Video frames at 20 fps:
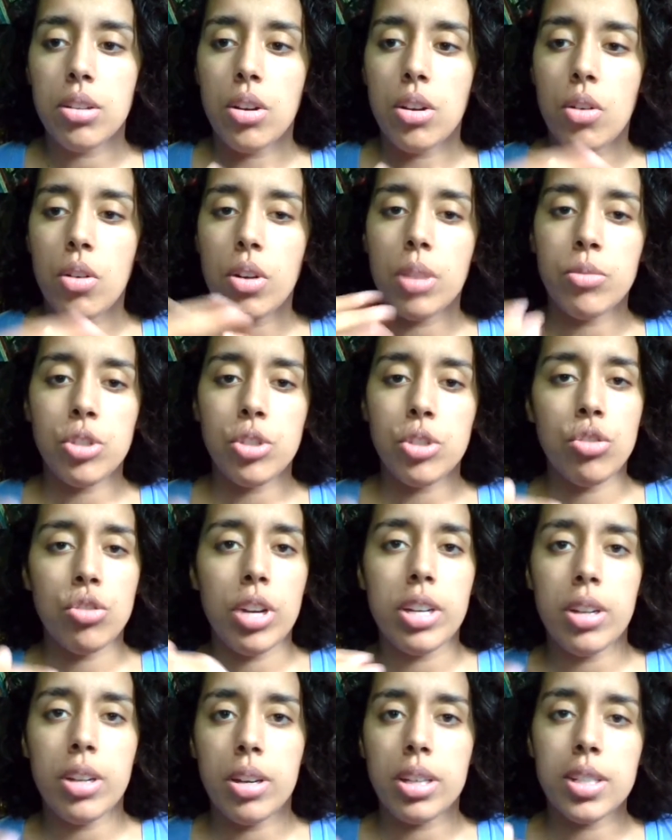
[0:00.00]
you know, and I'm just
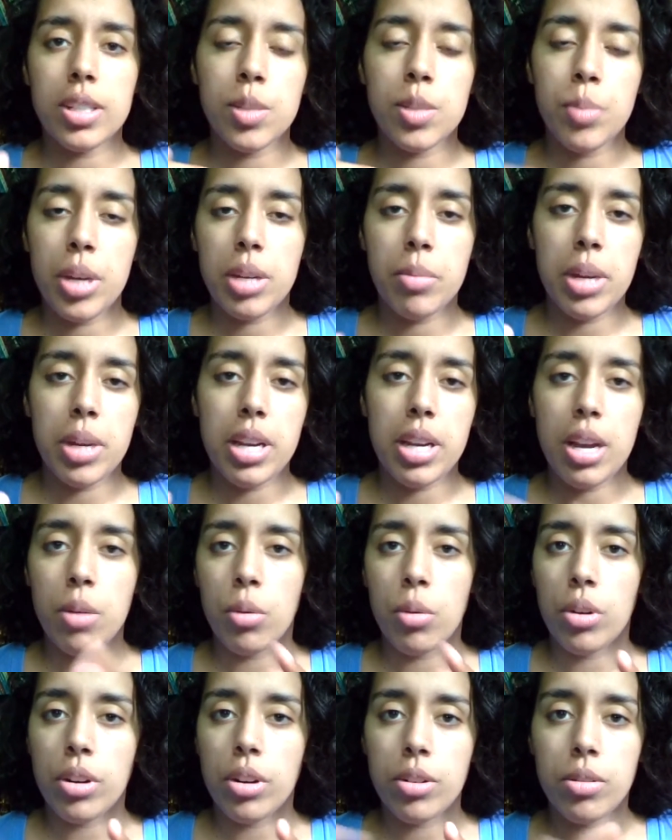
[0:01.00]
trying to expand my
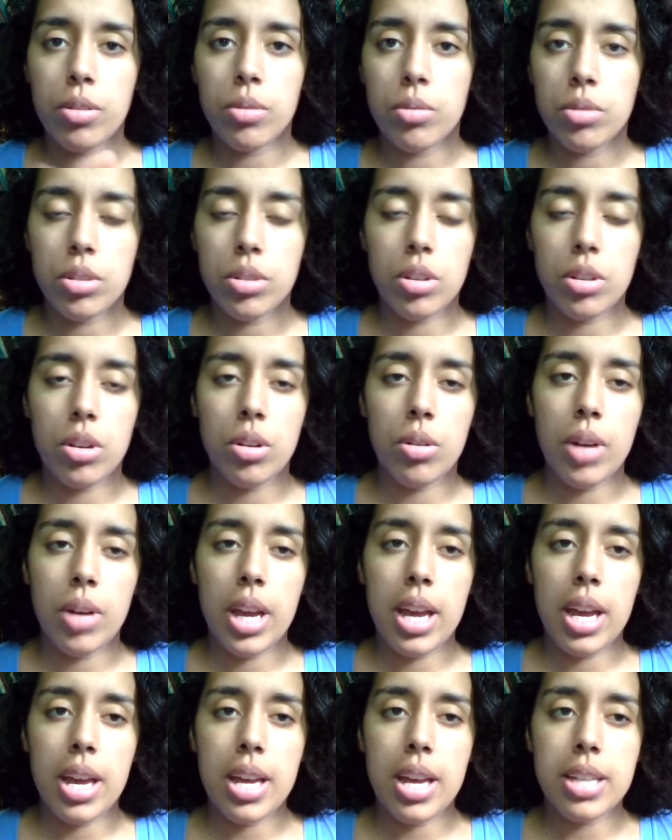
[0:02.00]
network, you know,
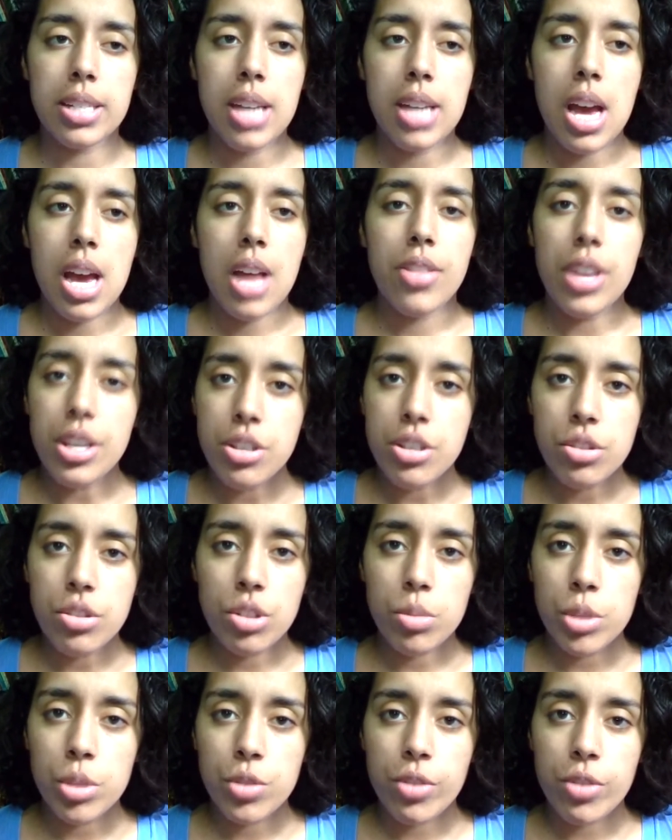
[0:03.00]
and thank you
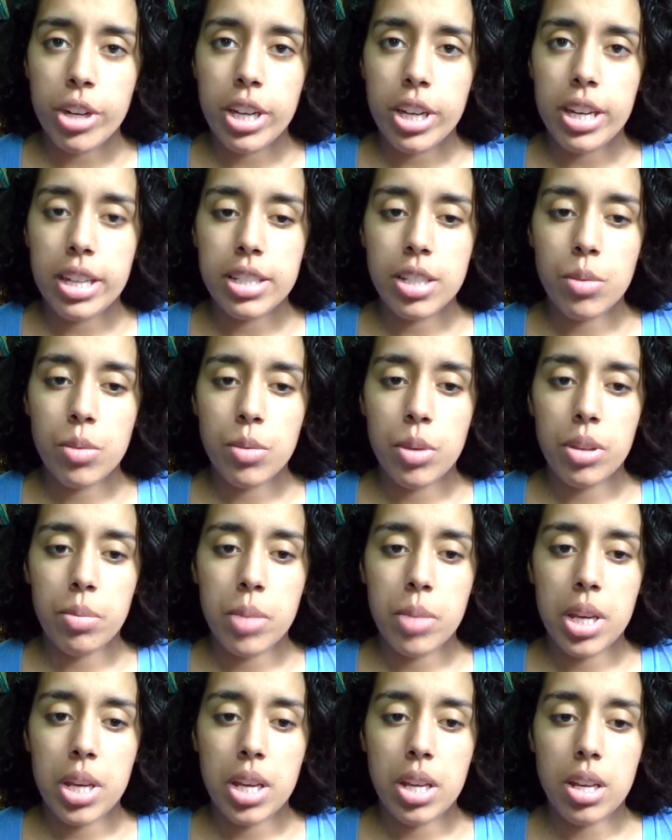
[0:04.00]
so much for connecting with
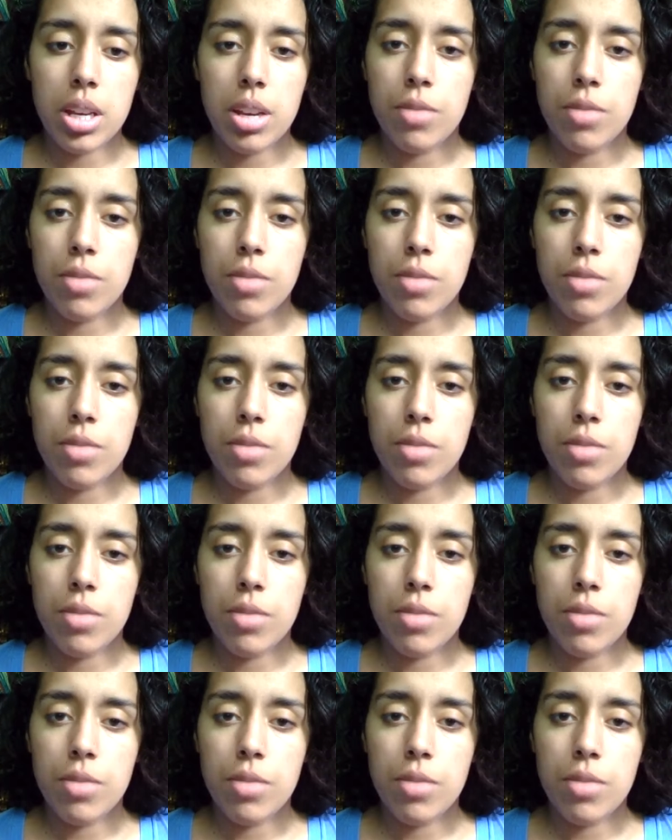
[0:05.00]
me.